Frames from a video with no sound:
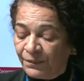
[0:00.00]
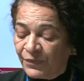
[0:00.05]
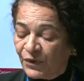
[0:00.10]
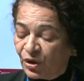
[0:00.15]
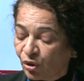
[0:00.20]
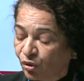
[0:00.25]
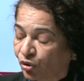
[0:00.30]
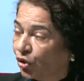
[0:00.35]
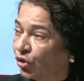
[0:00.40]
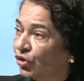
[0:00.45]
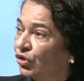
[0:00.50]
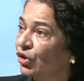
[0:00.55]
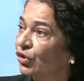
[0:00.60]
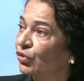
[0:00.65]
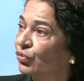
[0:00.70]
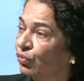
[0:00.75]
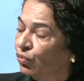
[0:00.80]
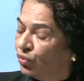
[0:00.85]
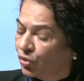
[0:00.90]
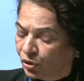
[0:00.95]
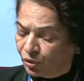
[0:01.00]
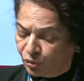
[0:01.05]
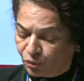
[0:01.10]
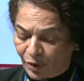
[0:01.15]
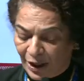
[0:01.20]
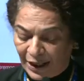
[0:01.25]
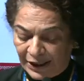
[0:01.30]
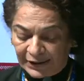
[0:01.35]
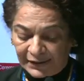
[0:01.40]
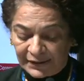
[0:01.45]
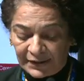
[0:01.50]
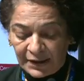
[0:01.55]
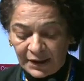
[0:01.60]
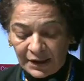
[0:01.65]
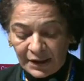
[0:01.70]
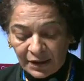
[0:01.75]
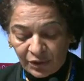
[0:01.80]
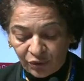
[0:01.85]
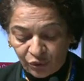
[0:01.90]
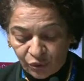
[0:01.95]
conducted worldwide
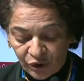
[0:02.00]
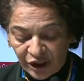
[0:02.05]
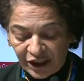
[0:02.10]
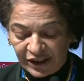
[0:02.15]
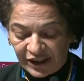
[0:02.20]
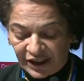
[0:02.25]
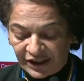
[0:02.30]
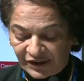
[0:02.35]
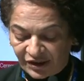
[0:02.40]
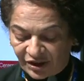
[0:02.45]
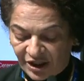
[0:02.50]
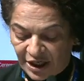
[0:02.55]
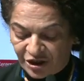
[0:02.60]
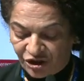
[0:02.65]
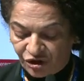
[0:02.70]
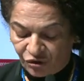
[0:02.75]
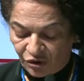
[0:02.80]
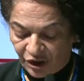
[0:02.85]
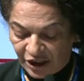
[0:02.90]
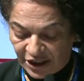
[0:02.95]
during the international